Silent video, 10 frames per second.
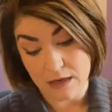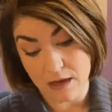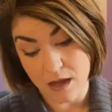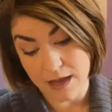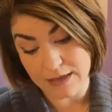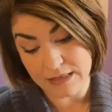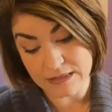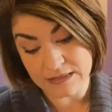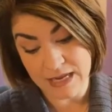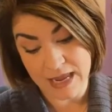God,
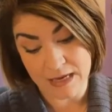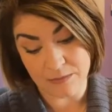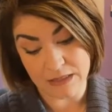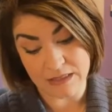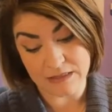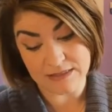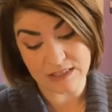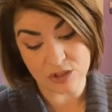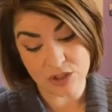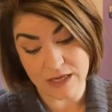his name is
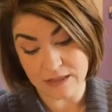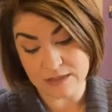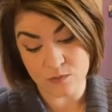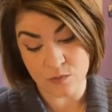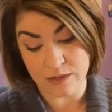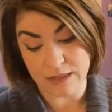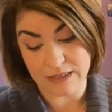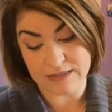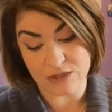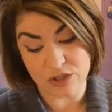the jealous one,
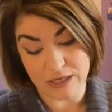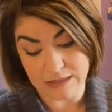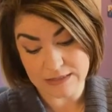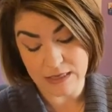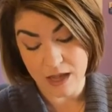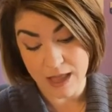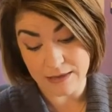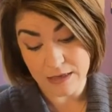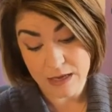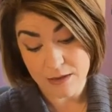is a jealous God.